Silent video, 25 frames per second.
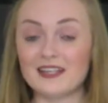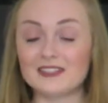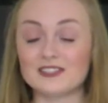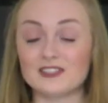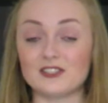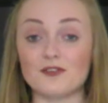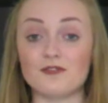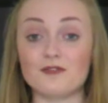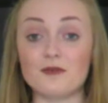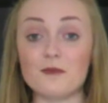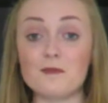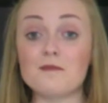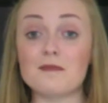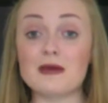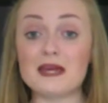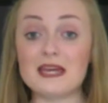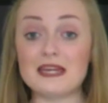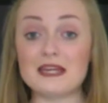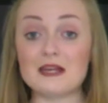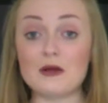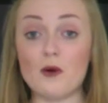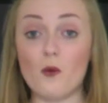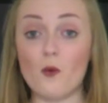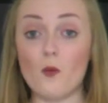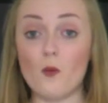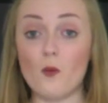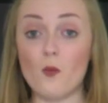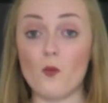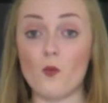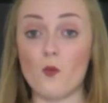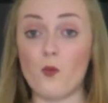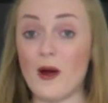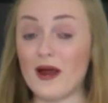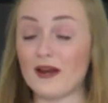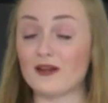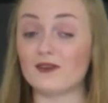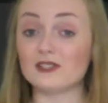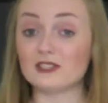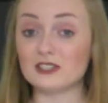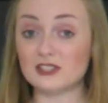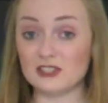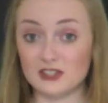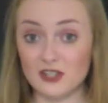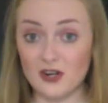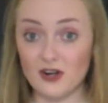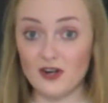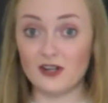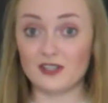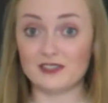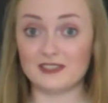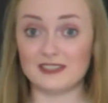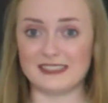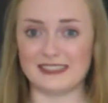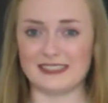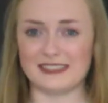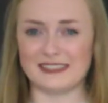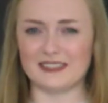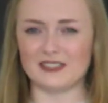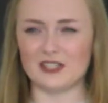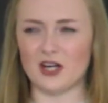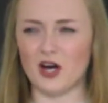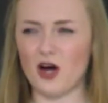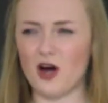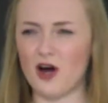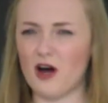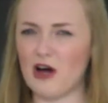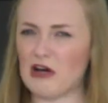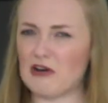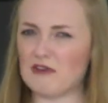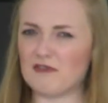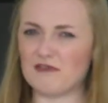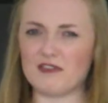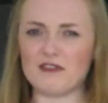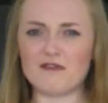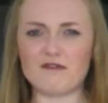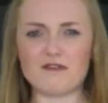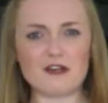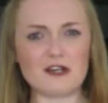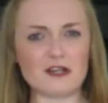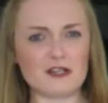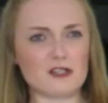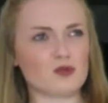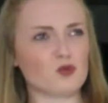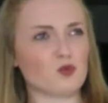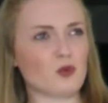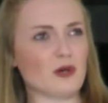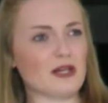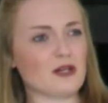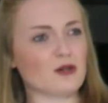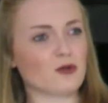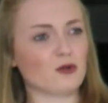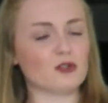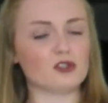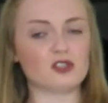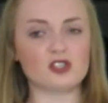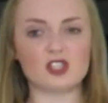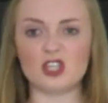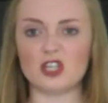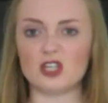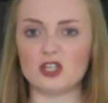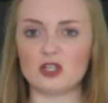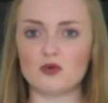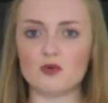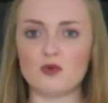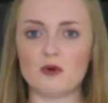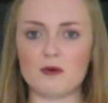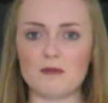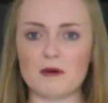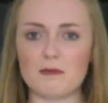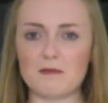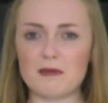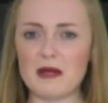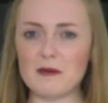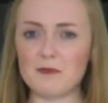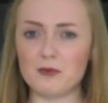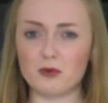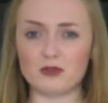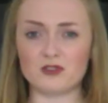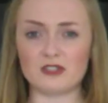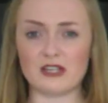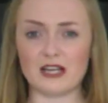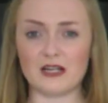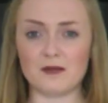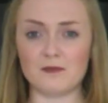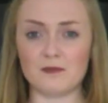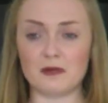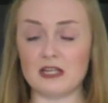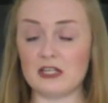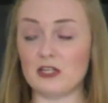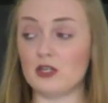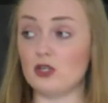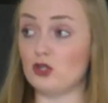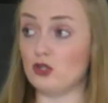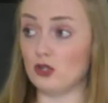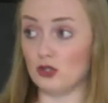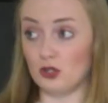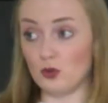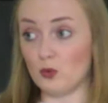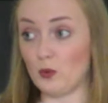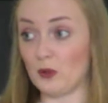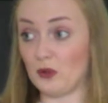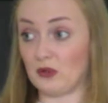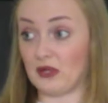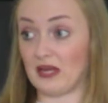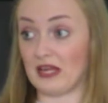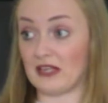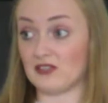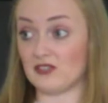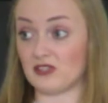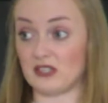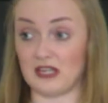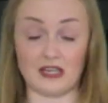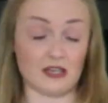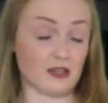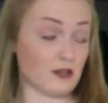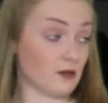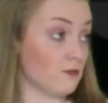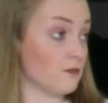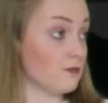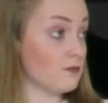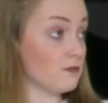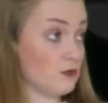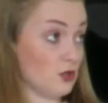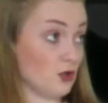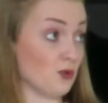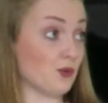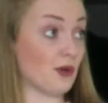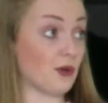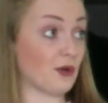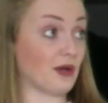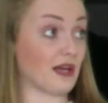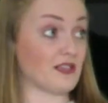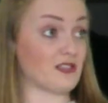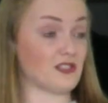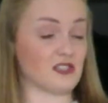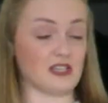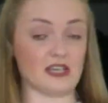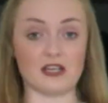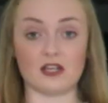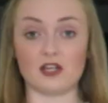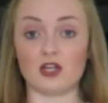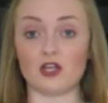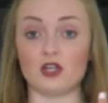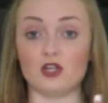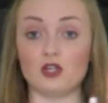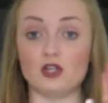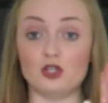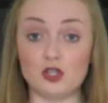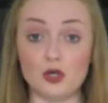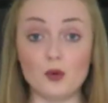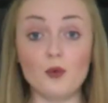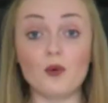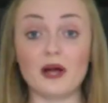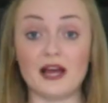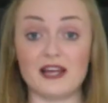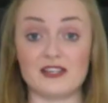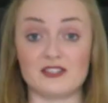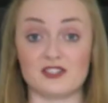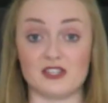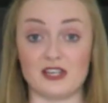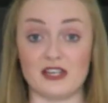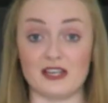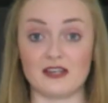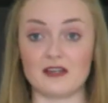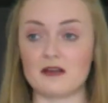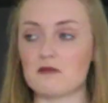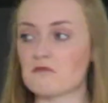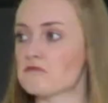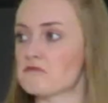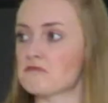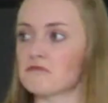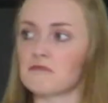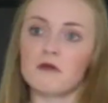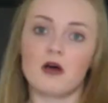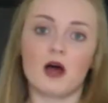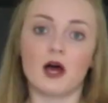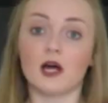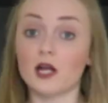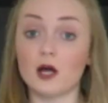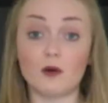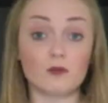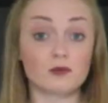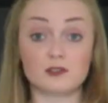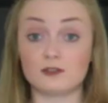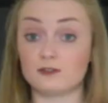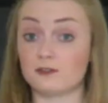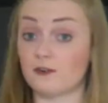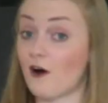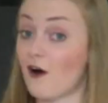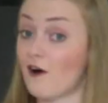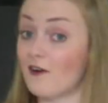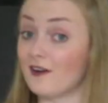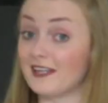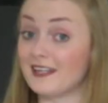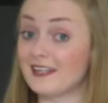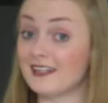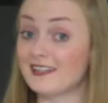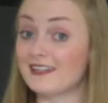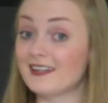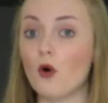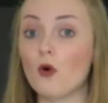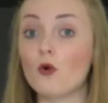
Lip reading: So for me, when I started, the first week or 2, people were telling me, you will get sick, you will get sick, you will get sick. And I was fine.